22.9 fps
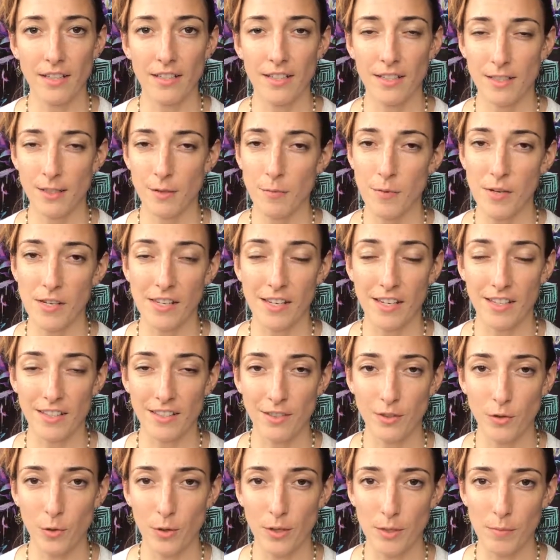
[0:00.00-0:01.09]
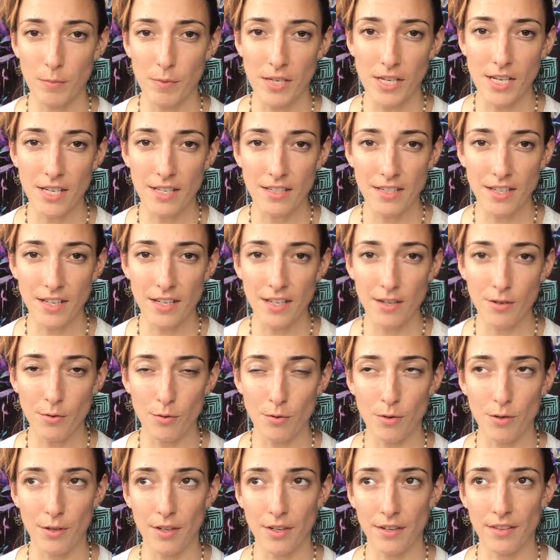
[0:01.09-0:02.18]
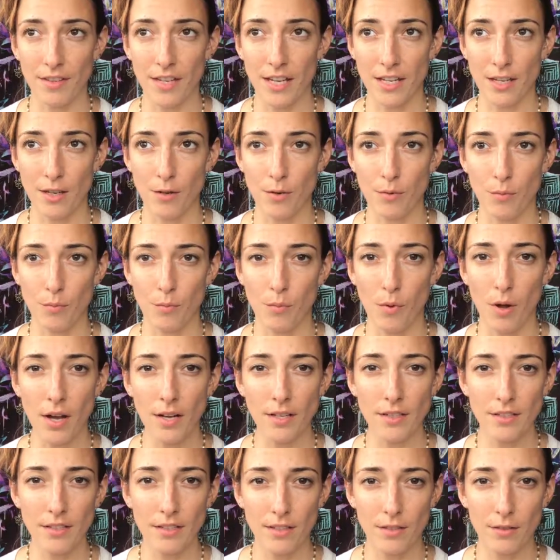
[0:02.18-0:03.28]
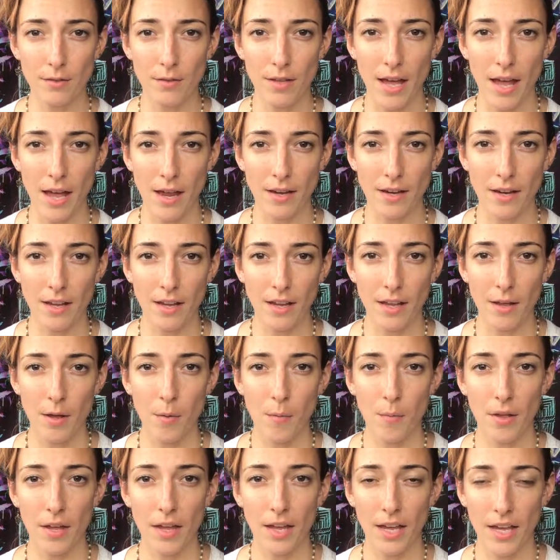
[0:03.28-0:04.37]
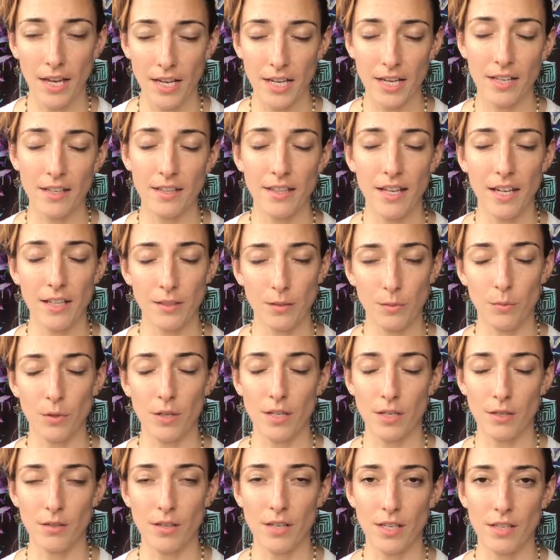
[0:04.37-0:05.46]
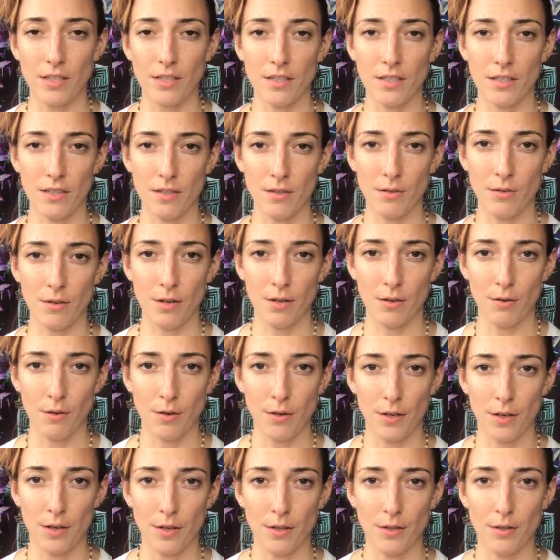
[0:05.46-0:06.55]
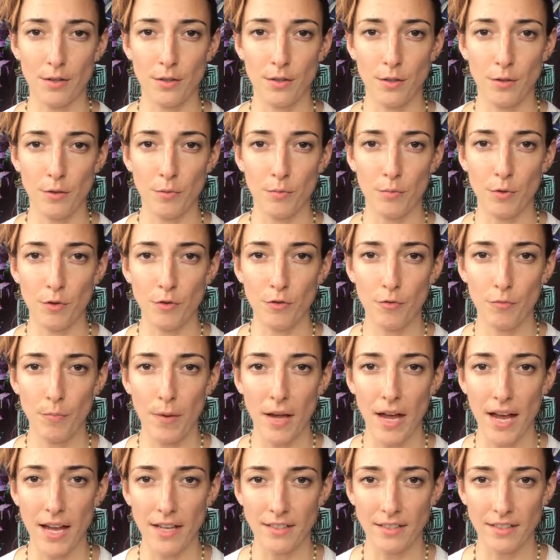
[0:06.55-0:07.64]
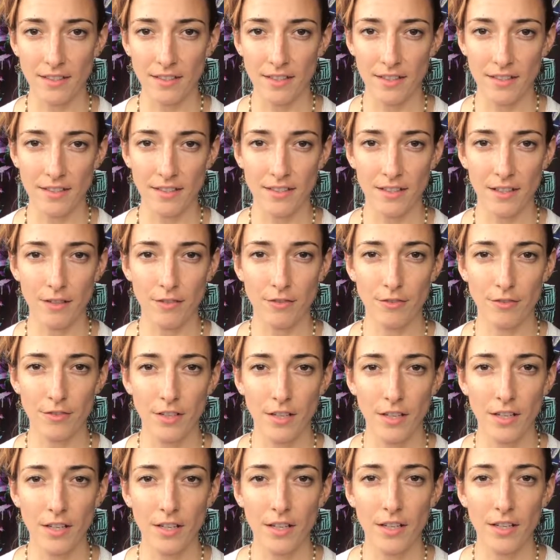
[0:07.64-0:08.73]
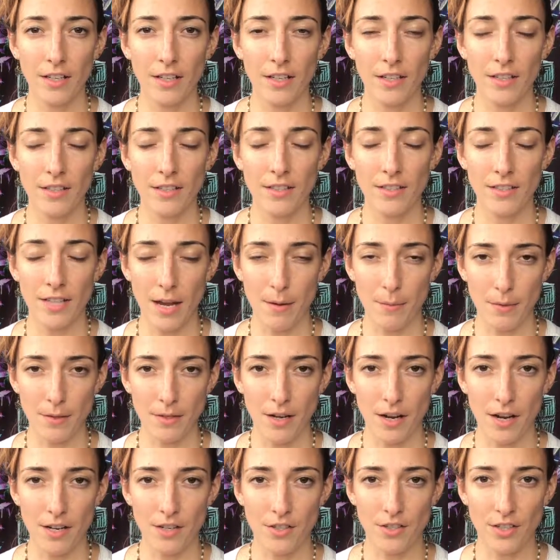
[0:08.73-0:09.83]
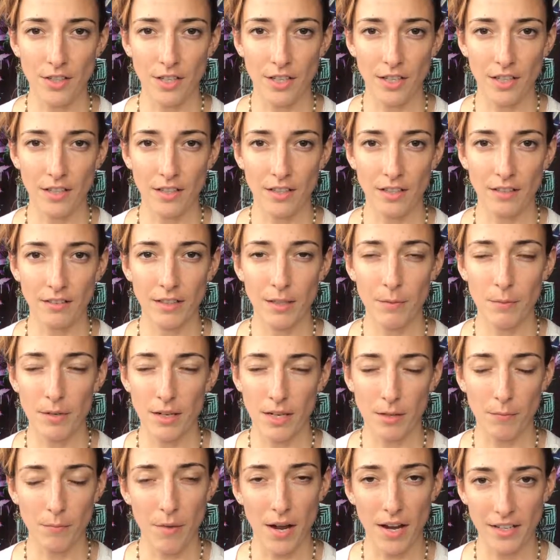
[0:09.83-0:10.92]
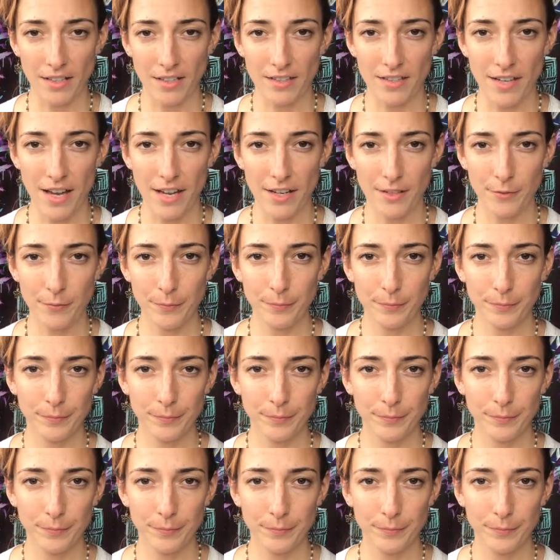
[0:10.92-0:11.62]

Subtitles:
Doesn't mean that it's going to be easy or that you want to do that, and that's what you need to do in order to move past this self-sabotaging, limiting mindset.